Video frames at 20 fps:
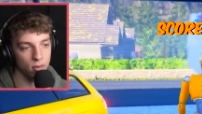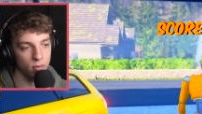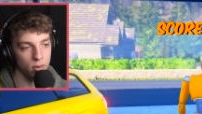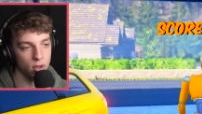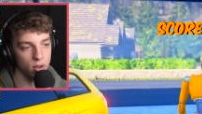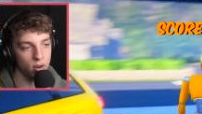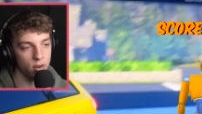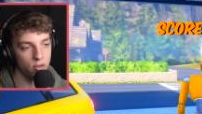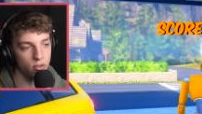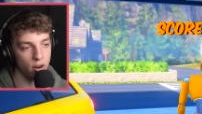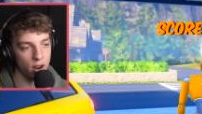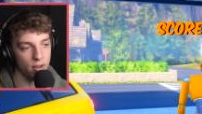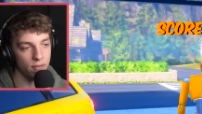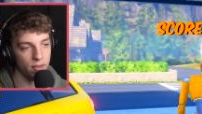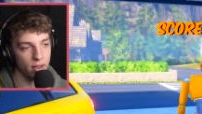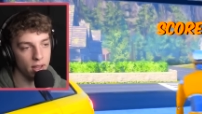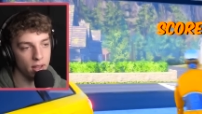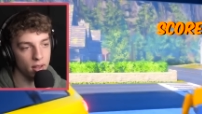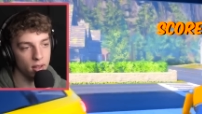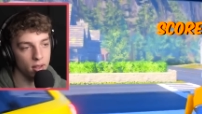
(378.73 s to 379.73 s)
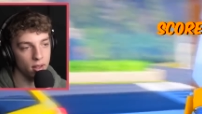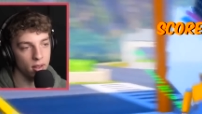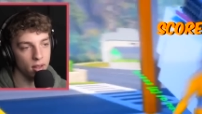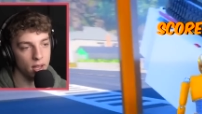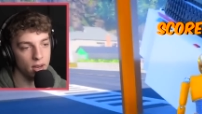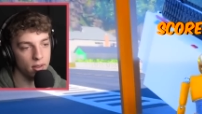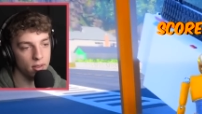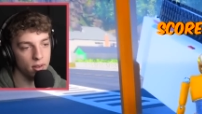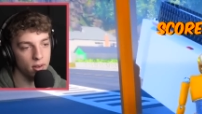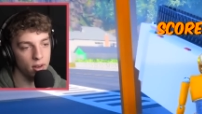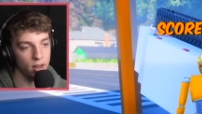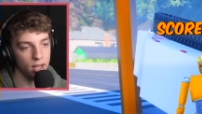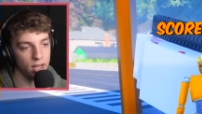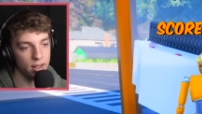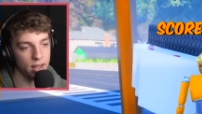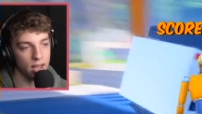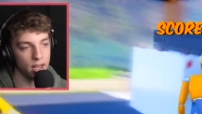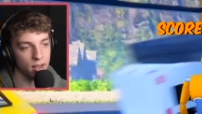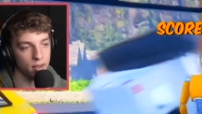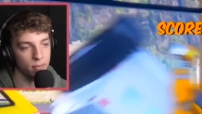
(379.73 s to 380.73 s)
We gotta drive it. That doesn't look like a
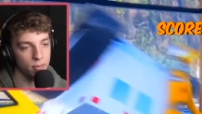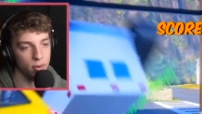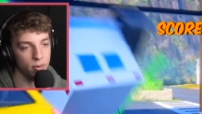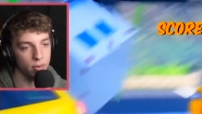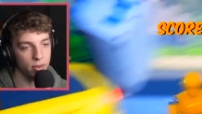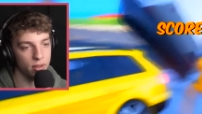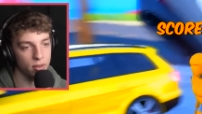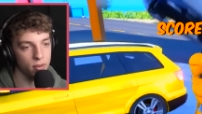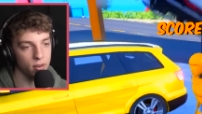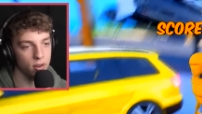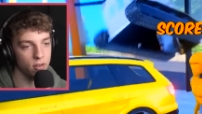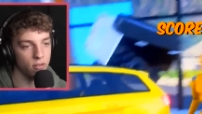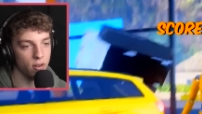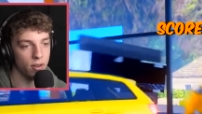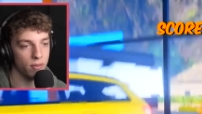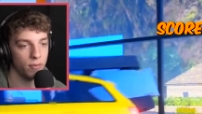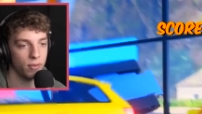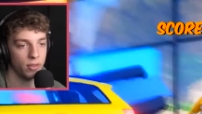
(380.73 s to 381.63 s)
tank, but we're still gonna drive.